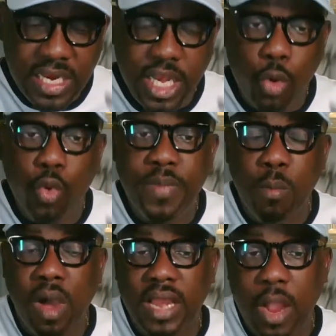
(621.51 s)
They will be
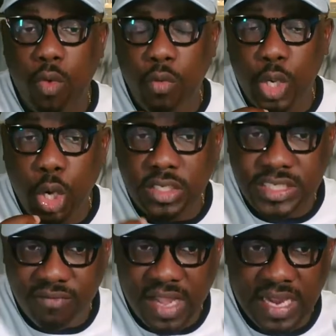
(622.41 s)
more like what we call
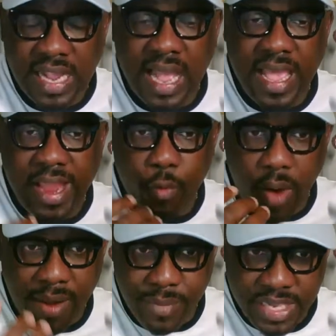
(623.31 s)
cervical egg
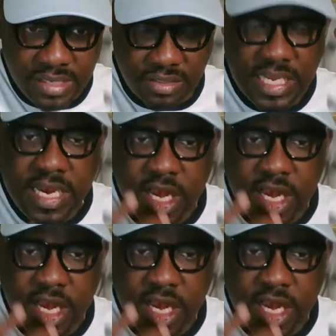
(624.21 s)
white mucus.